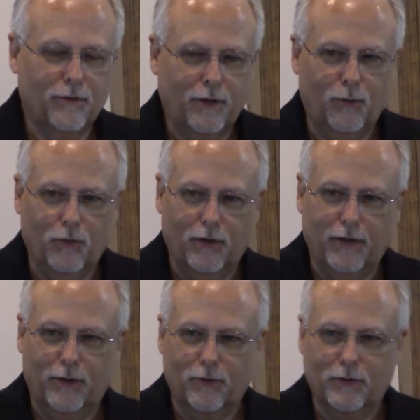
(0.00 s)
they wouldn't
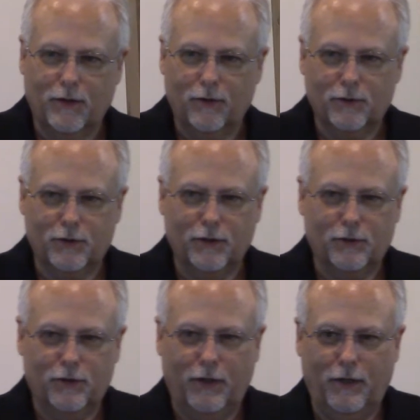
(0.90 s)
let her talk.
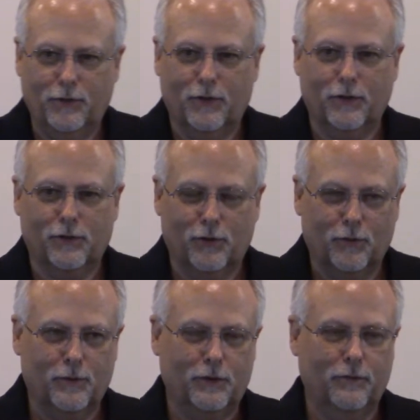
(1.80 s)
Judge Jeannie's a
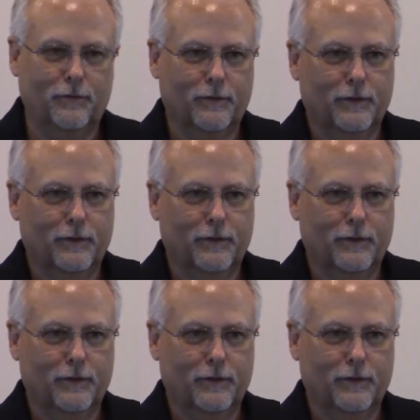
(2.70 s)
conservative.